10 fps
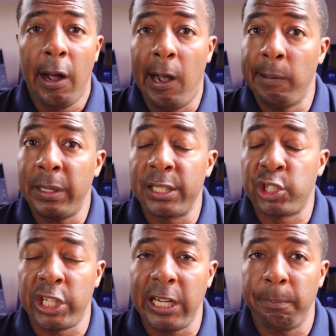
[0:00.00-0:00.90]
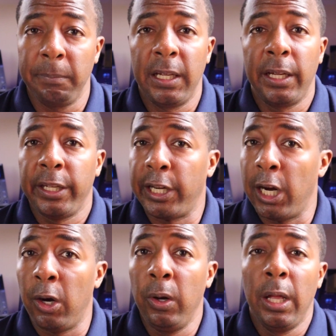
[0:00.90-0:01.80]
Um, it's cheap. You
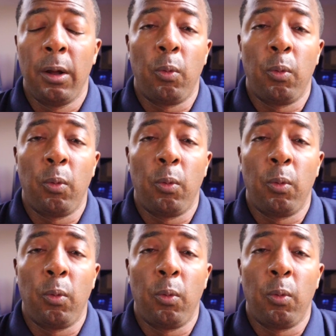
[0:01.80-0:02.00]
know,